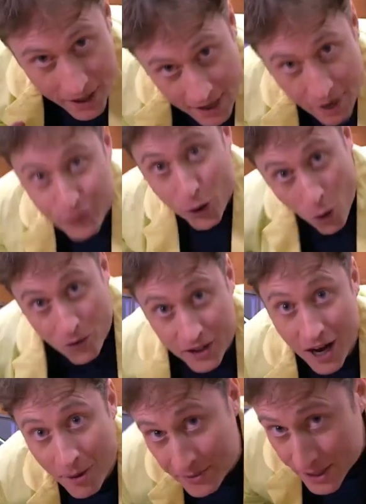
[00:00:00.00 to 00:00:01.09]
be enough to
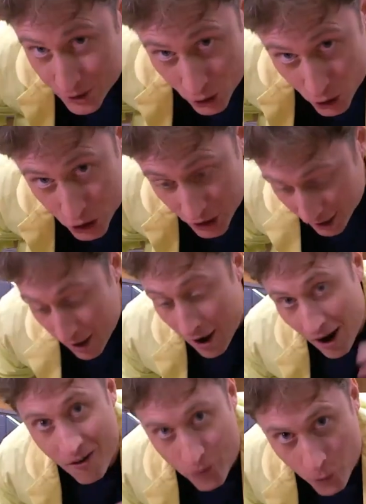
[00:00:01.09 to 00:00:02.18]
overcome the inertia
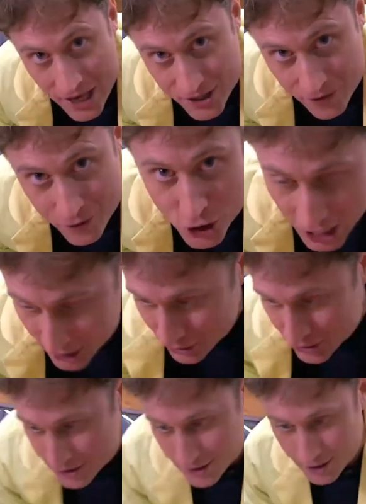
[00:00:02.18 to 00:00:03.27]
of the rest of the
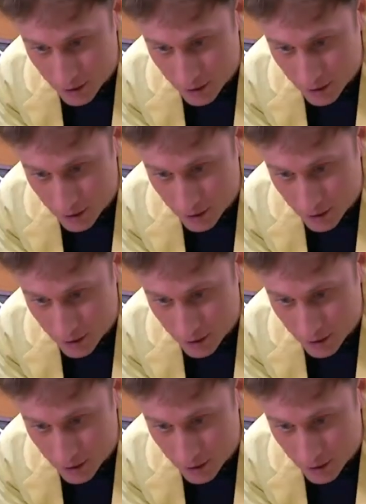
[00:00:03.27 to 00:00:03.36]
checkers.